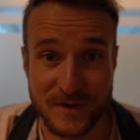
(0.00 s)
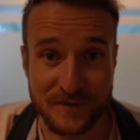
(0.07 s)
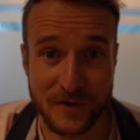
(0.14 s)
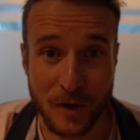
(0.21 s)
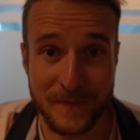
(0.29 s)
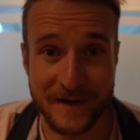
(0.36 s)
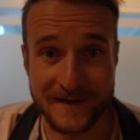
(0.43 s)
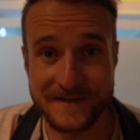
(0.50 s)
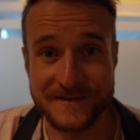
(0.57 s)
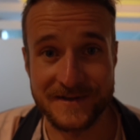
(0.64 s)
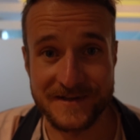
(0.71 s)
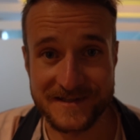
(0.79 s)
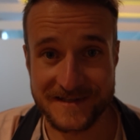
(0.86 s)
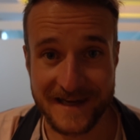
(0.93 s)
we have come into
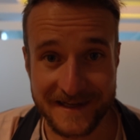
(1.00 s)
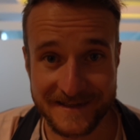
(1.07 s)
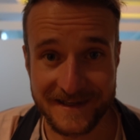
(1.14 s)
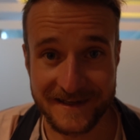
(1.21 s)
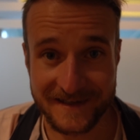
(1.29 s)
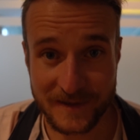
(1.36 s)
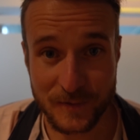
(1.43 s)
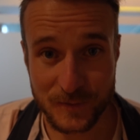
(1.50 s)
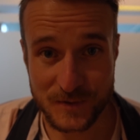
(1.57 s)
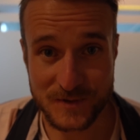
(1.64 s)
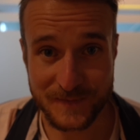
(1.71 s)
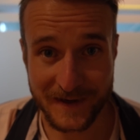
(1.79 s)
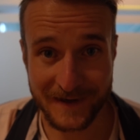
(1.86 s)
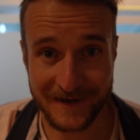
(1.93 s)
the Sanya Eco
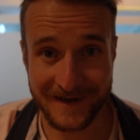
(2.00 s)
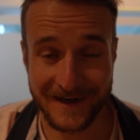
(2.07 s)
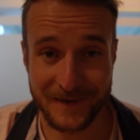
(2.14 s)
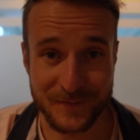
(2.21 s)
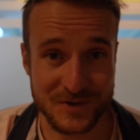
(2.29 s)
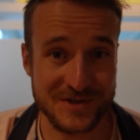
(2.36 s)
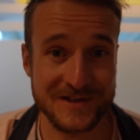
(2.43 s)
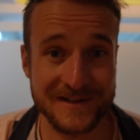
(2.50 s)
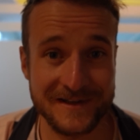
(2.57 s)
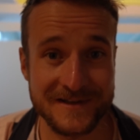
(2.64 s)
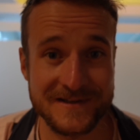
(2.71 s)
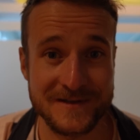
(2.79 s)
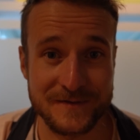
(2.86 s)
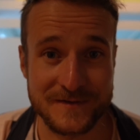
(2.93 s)
Spa and we're treating
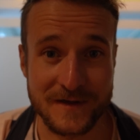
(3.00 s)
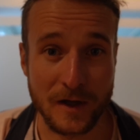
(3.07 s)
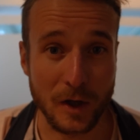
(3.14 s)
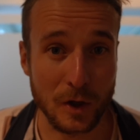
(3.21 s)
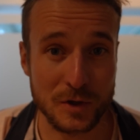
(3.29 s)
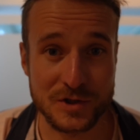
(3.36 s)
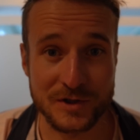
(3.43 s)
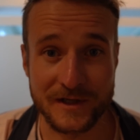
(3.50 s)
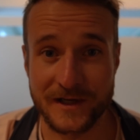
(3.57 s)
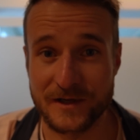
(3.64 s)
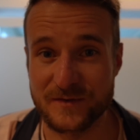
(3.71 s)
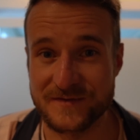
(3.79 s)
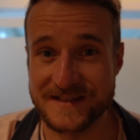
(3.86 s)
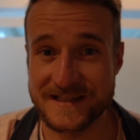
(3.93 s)
ourselves to a luxury
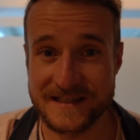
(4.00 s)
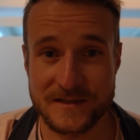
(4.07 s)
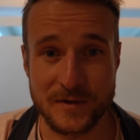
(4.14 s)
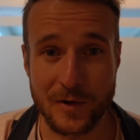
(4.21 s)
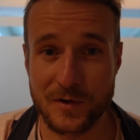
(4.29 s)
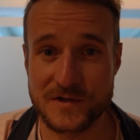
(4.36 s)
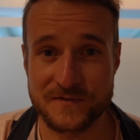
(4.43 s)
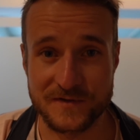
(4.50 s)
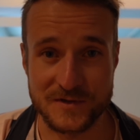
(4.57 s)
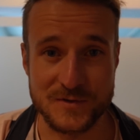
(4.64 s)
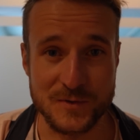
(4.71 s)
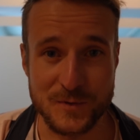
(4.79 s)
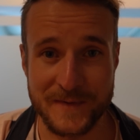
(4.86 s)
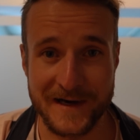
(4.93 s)
kind of detox for
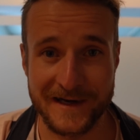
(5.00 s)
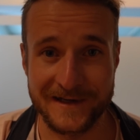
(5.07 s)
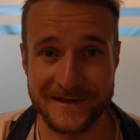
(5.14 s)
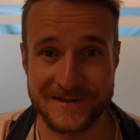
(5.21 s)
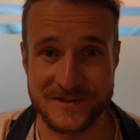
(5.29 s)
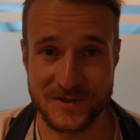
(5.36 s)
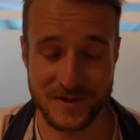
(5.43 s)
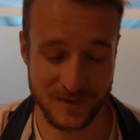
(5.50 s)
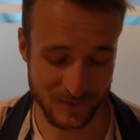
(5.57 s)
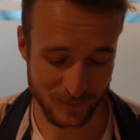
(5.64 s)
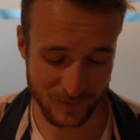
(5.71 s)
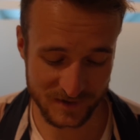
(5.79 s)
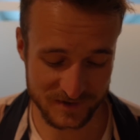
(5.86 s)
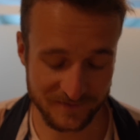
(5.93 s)
two package,
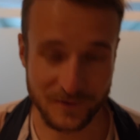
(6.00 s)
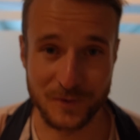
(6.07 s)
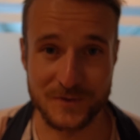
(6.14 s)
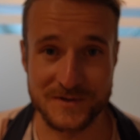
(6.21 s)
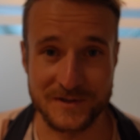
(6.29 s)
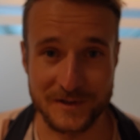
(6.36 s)
which of course